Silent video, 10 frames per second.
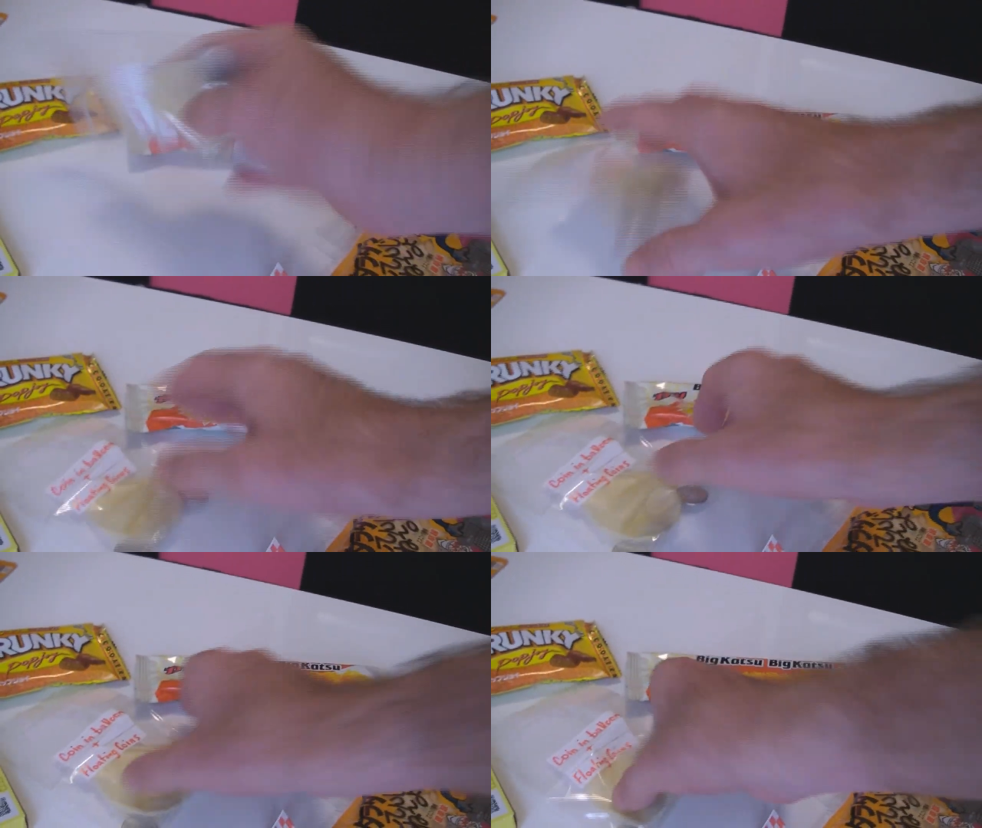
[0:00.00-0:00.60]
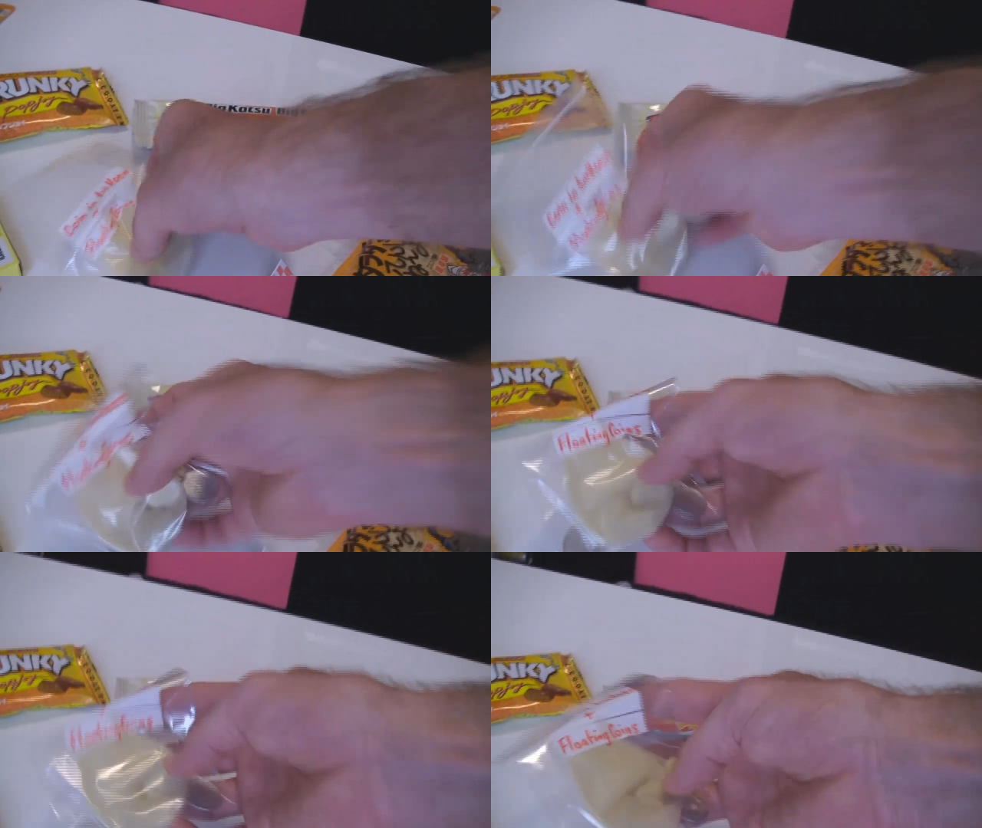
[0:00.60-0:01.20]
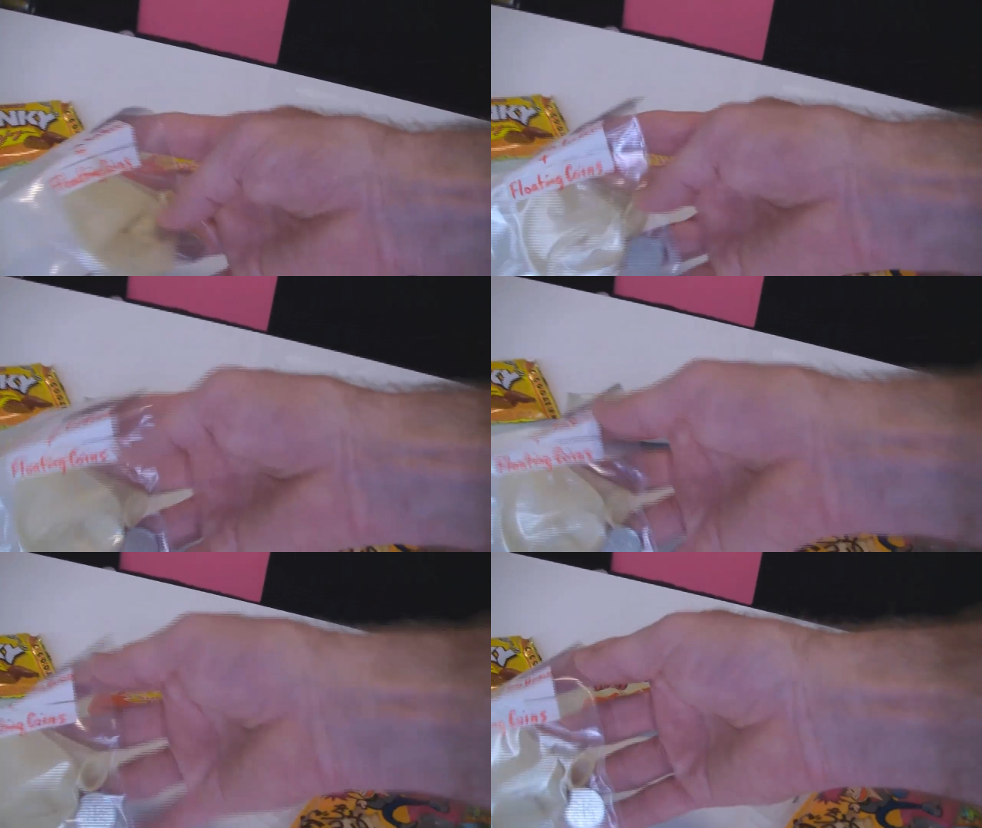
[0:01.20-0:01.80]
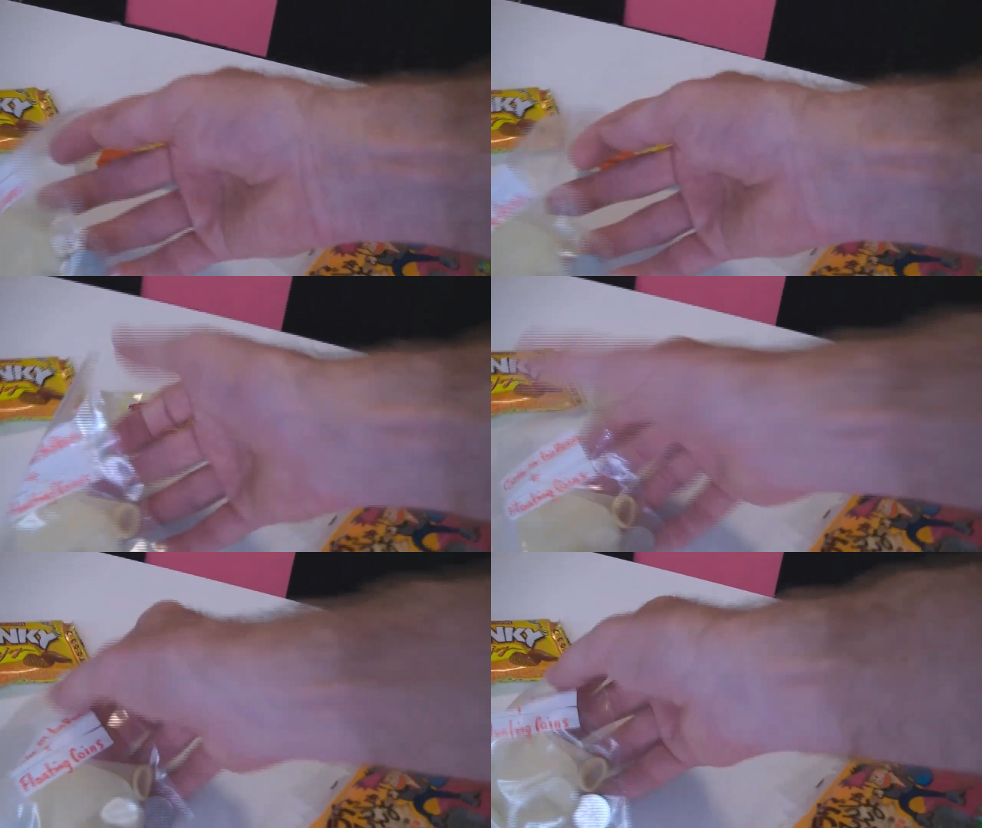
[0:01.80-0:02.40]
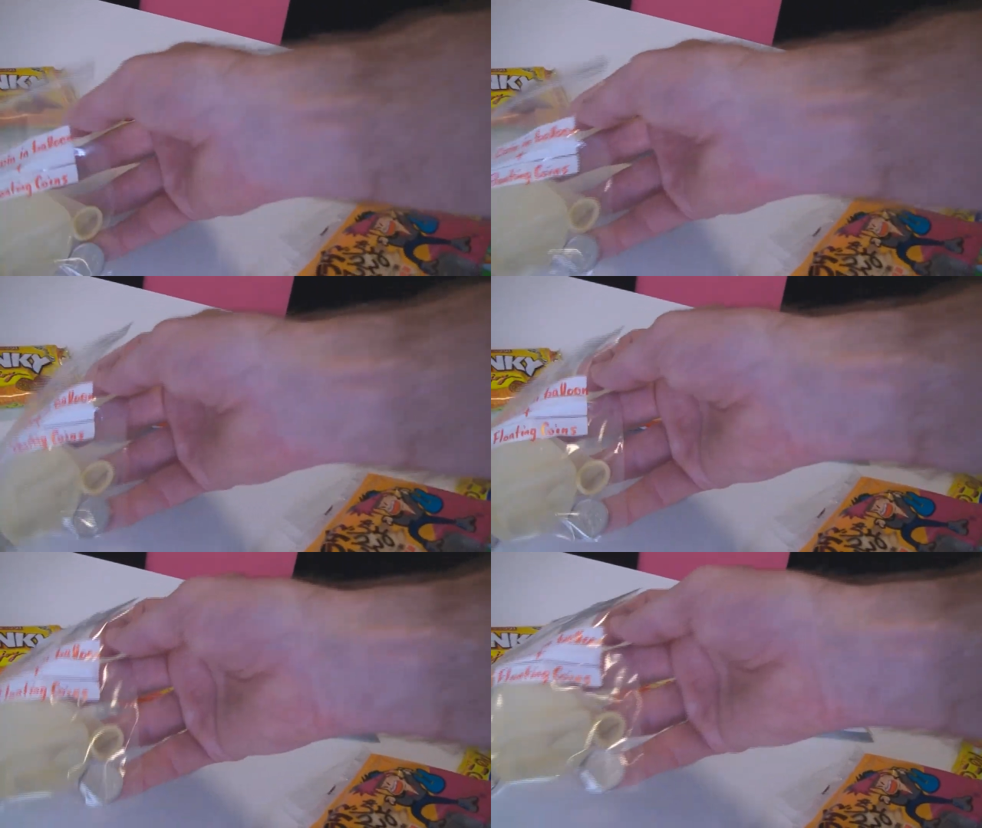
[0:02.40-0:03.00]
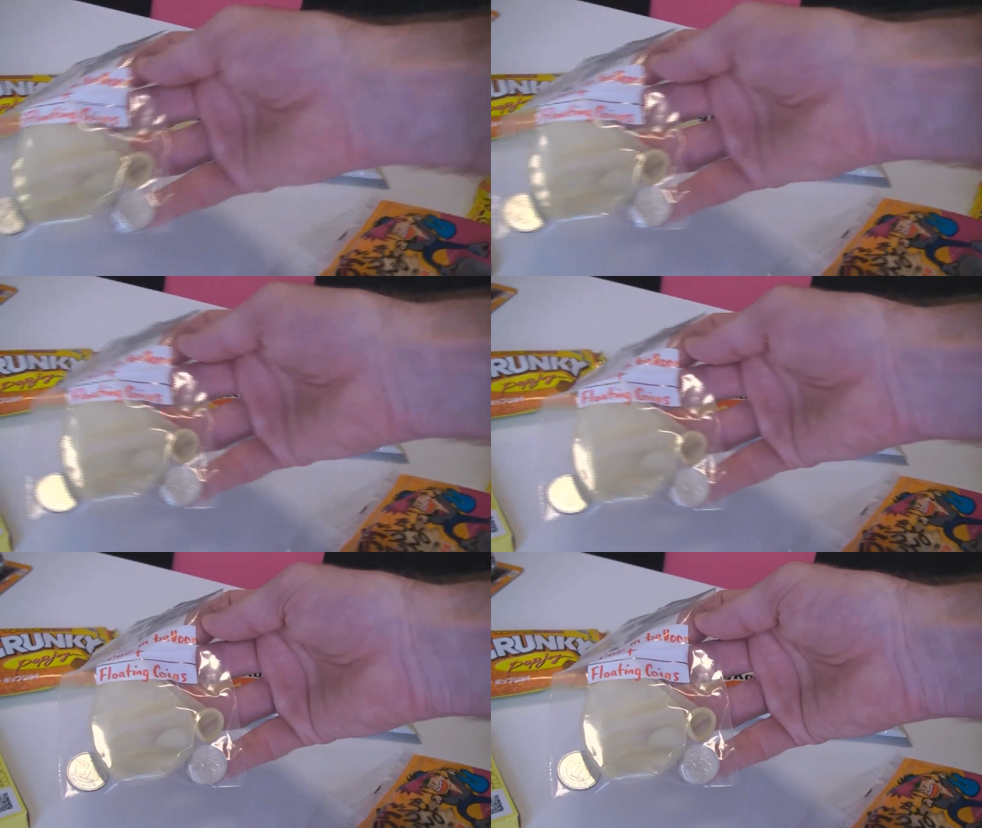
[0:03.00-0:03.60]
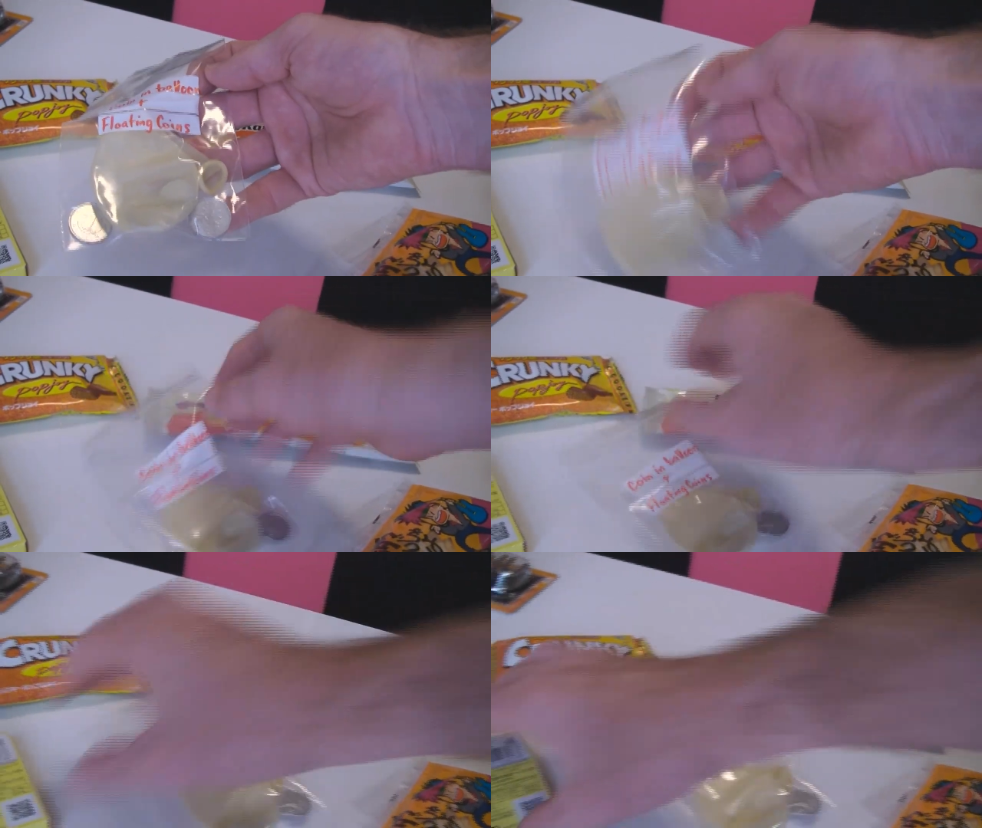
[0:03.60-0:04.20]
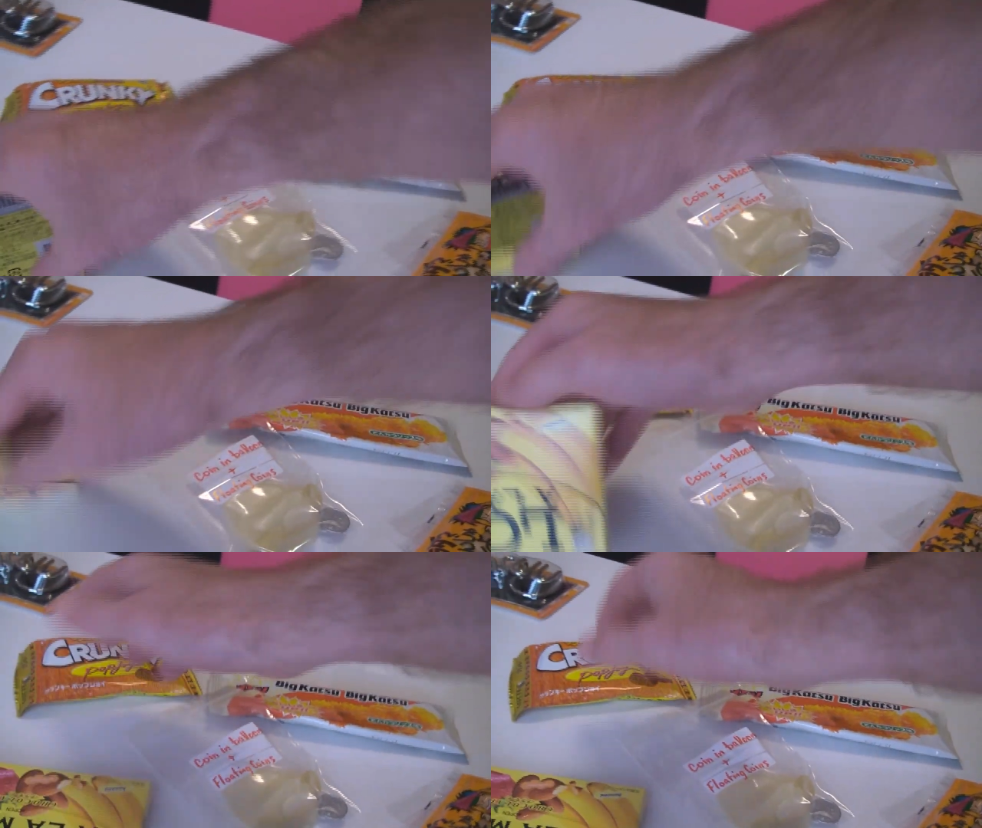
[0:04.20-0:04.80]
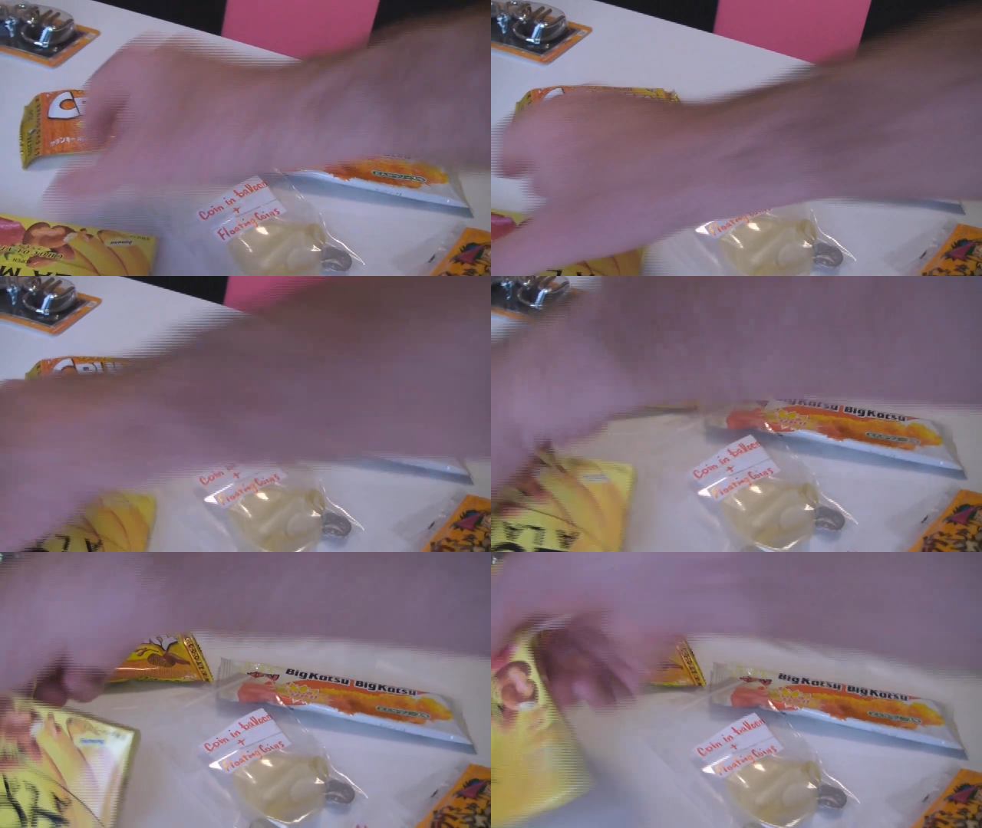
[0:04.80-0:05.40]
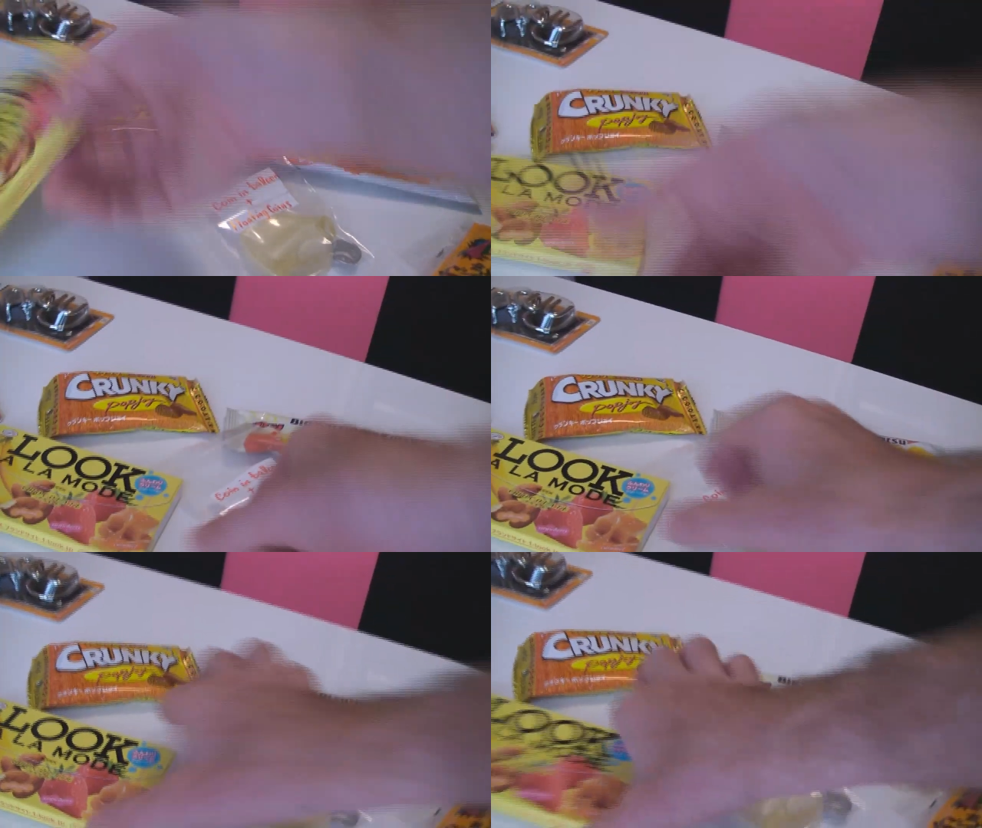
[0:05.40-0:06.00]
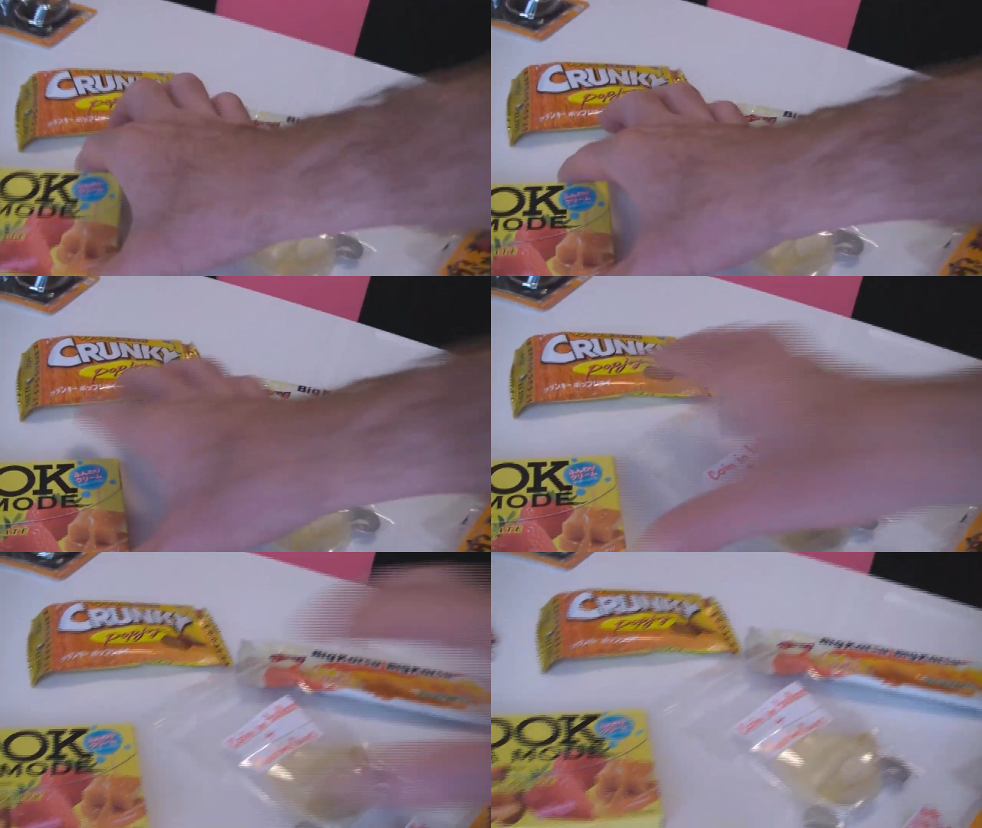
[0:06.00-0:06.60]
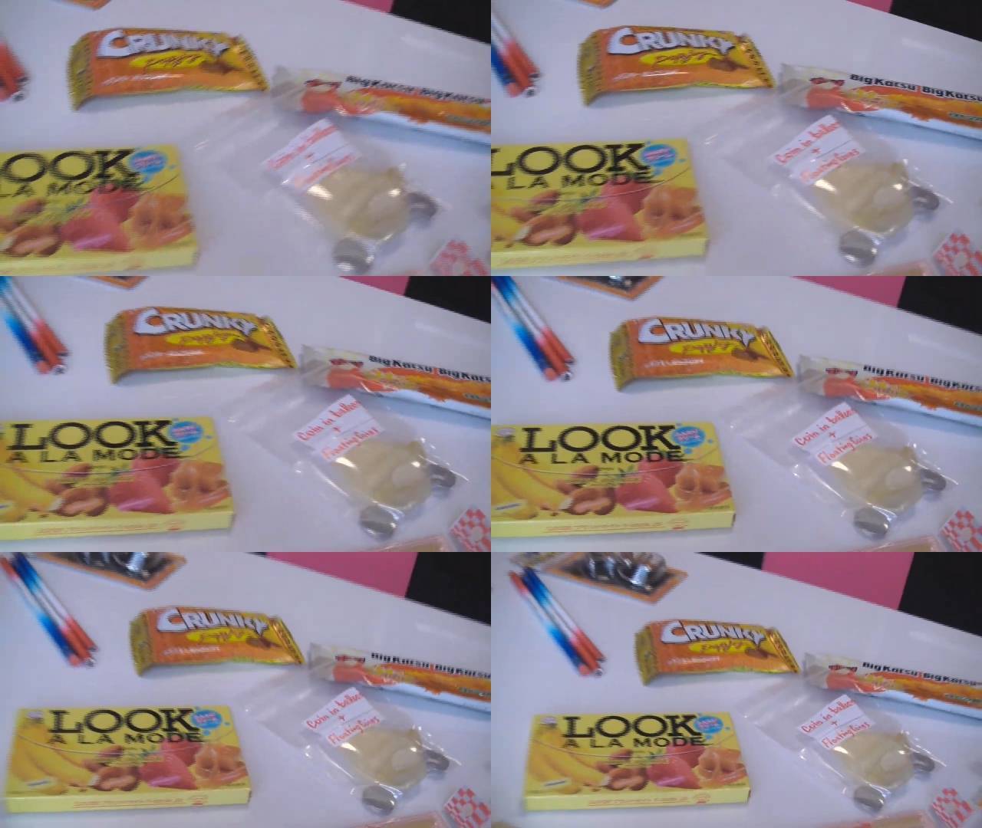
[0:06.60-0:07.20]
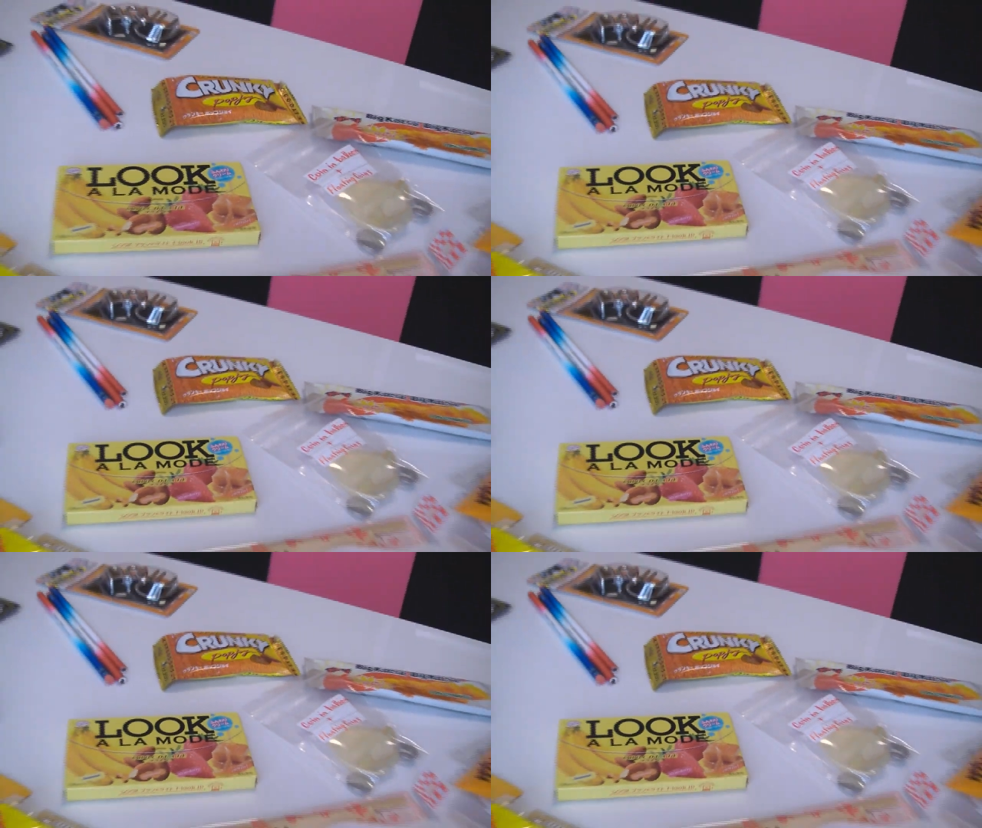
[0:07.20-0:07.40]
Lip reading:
Nobody's mouth can be seen.